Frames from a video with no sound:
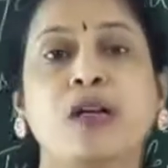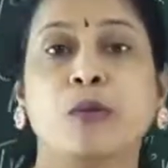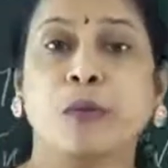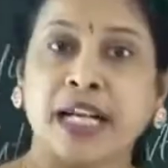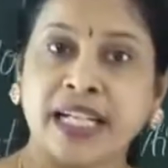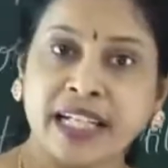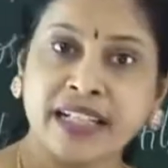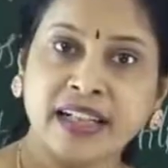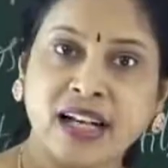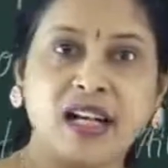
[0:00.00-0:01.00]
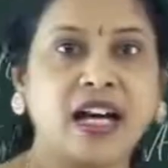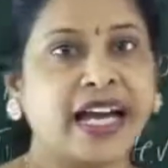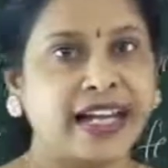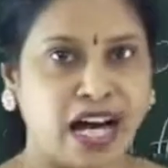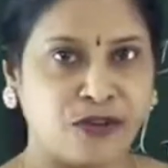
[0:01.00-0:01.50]
Malaria,
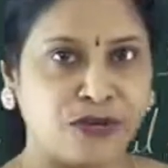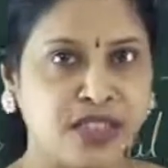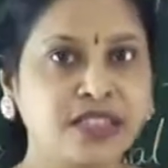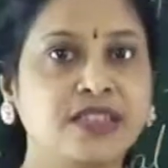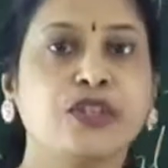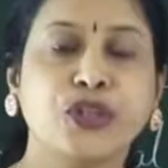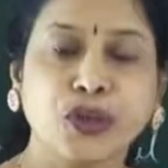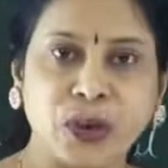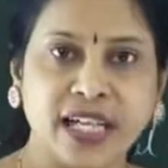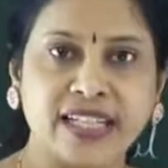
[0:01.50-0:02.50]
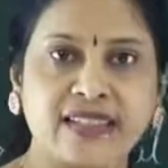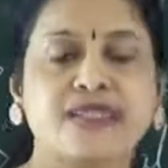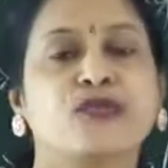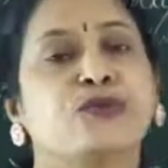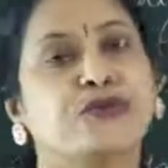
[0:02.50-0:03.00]
Anopheles, Culex,
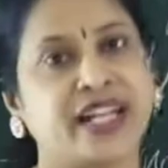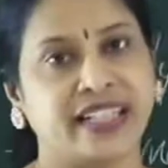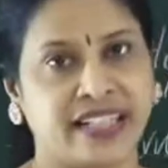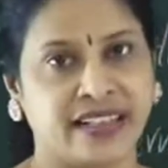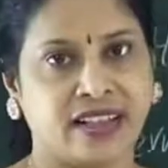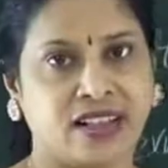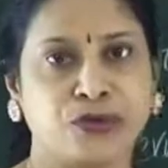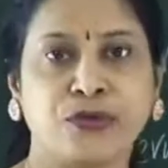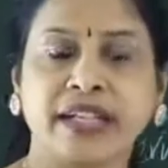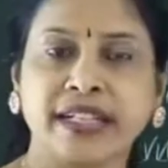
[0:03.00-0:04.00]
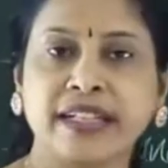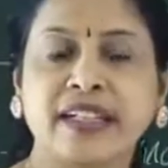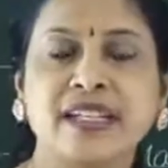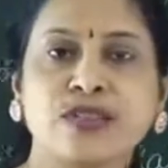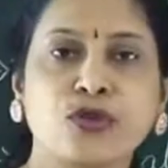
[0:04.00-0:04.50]
filaria.
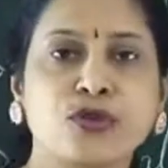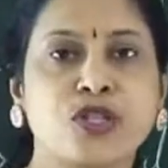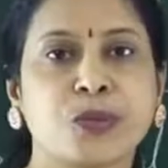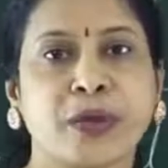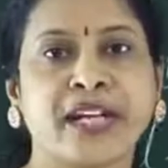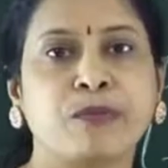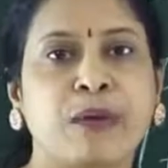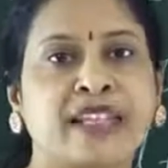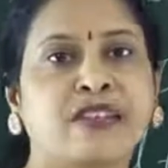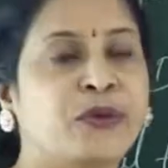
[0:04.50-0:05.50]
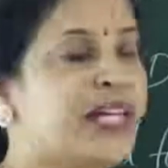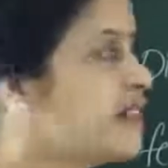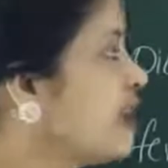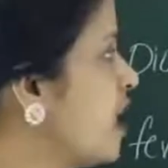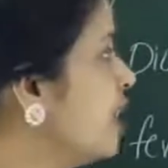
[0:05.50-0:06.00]
Filaria is also spread by the
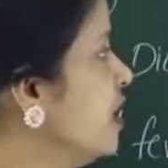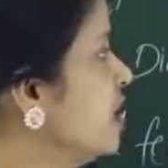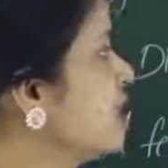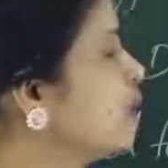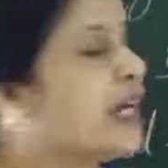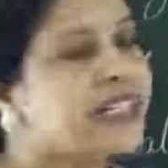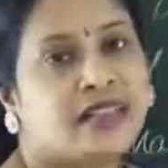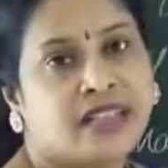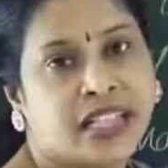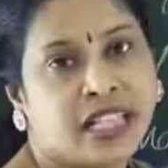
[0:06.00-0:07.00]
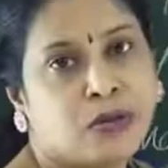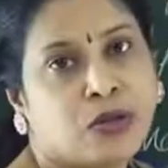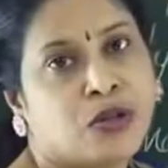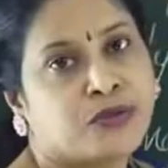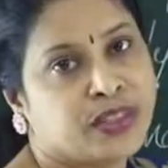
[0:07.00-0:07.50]
vector by the name
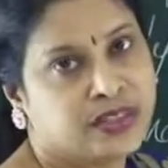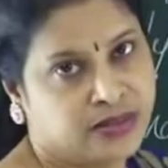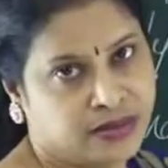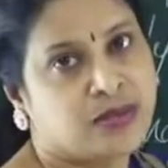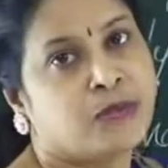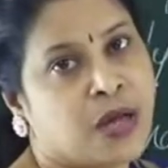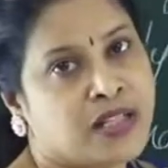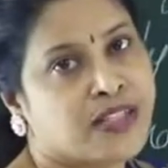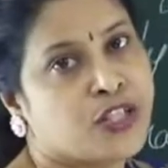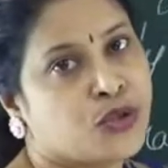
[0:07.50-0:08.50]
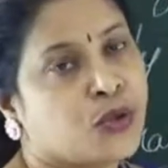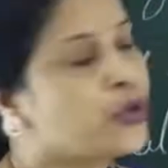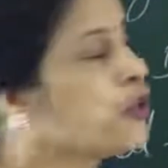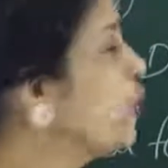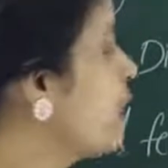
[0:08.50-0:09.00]
of this mosquito
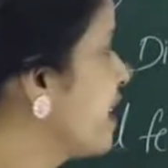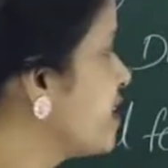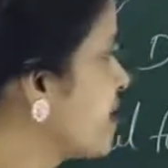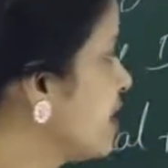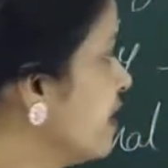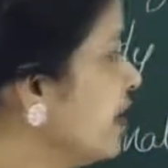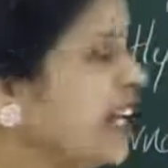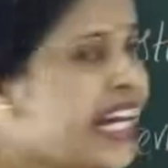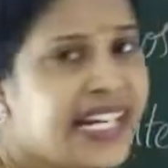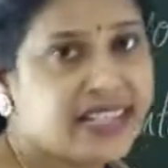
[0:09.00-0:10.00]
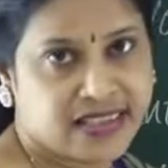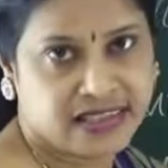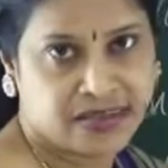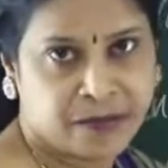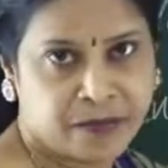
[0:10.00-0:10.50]
Culex. Aedes.